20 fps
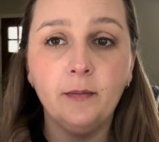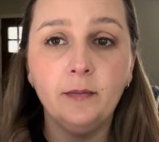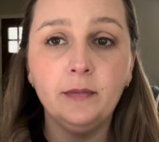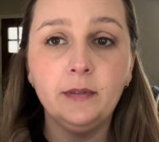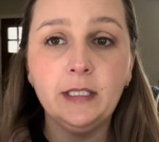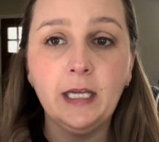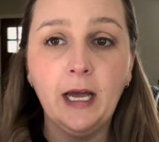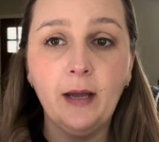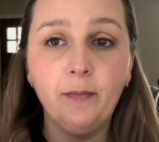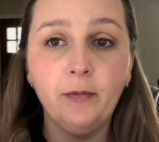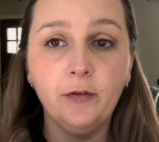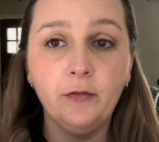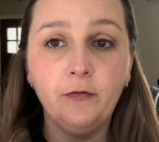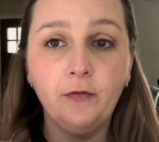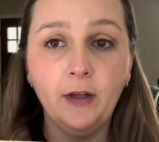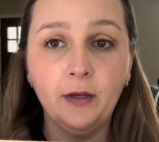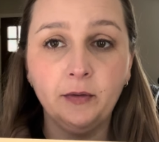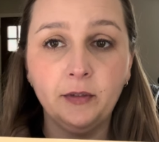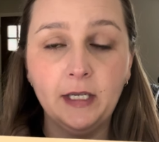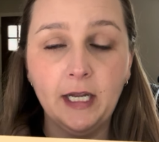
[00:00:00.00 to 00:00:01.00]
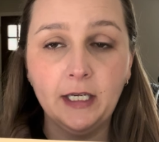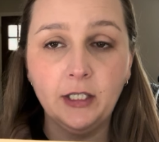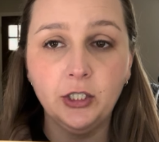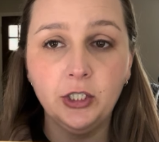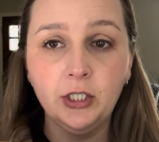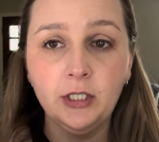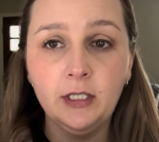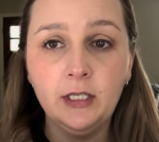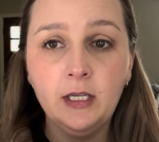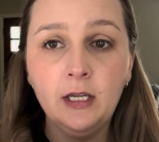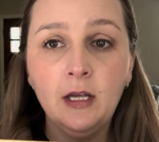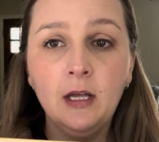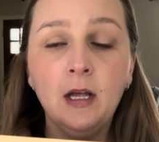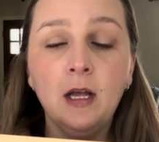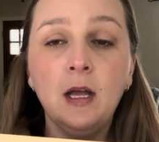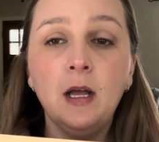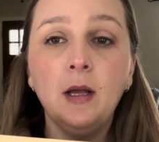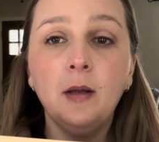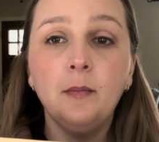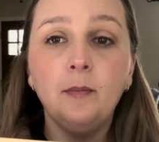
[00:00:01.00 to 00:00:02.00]
type of foundation
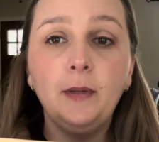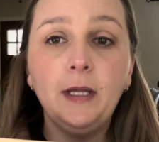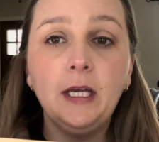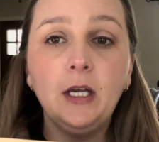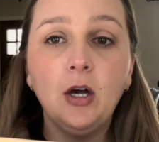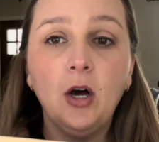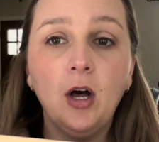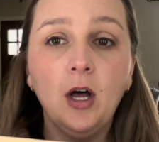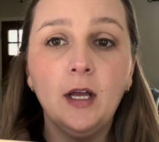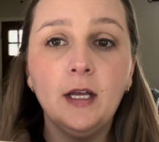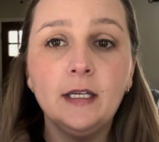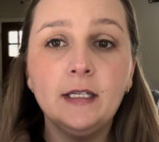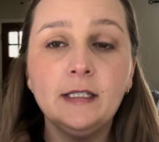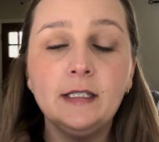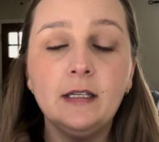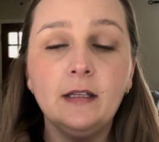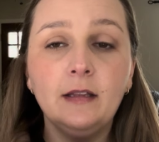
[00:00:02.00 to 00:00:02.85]
because